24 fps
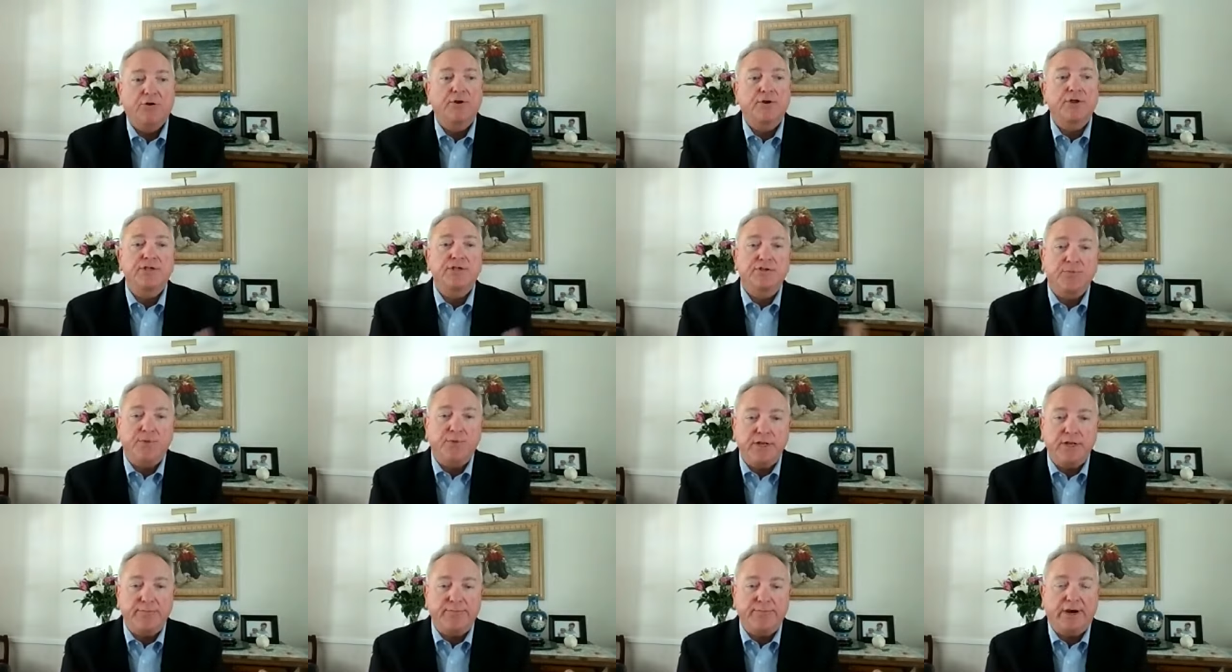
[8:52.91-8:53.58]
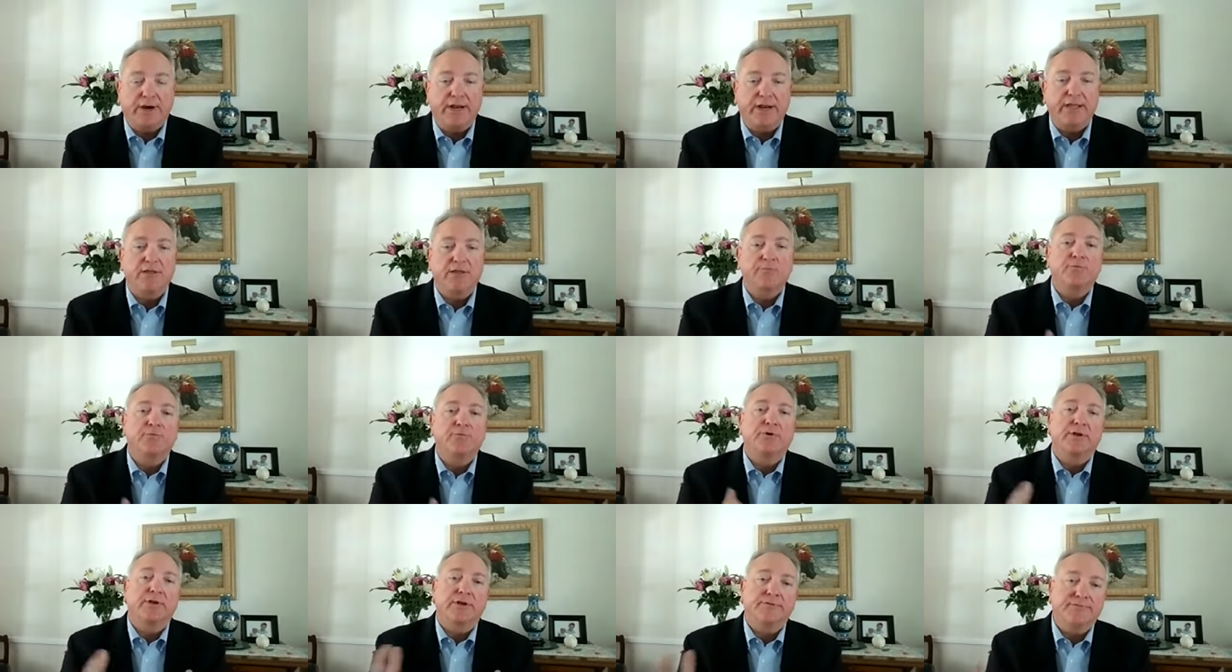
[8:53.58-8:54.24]
Or you tweet about it. You
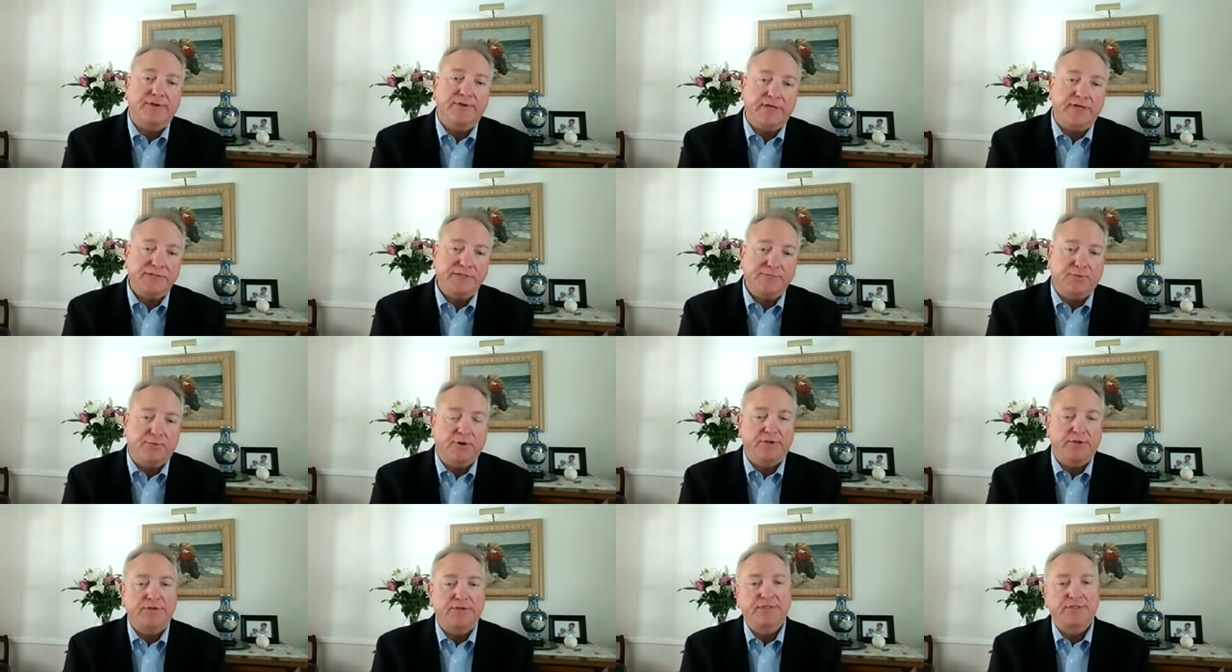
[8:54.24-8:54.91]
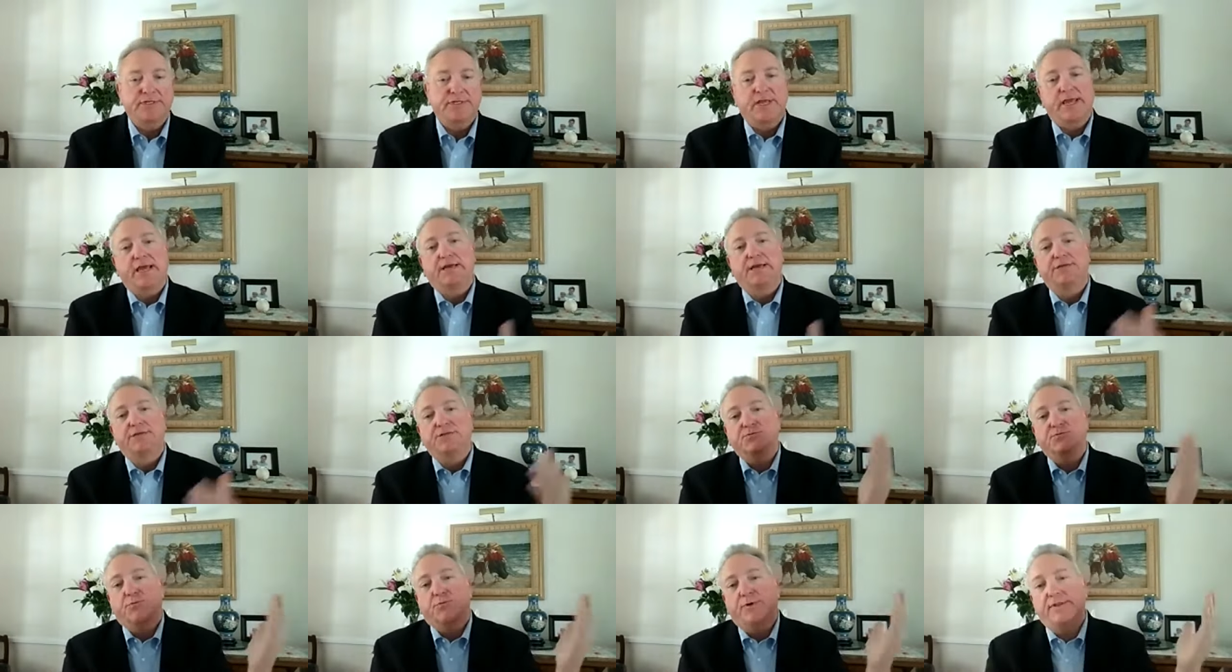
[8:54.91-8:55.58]
put it in Facebook. You say, "Hey, I
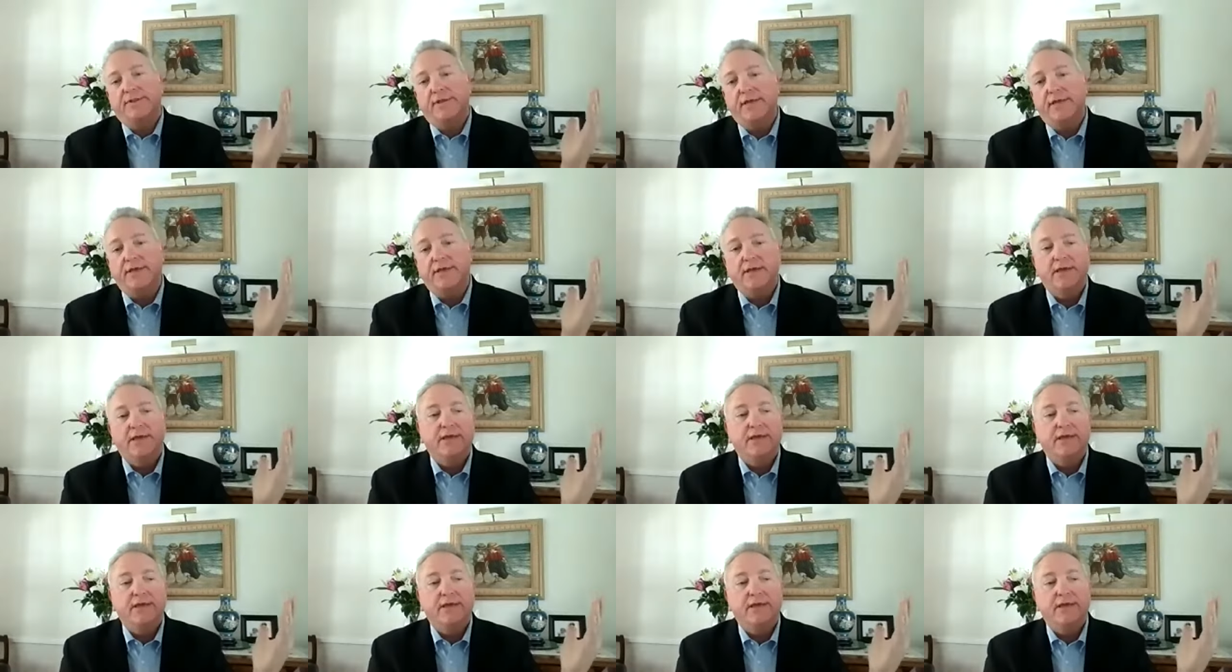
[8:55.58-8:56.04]
just won the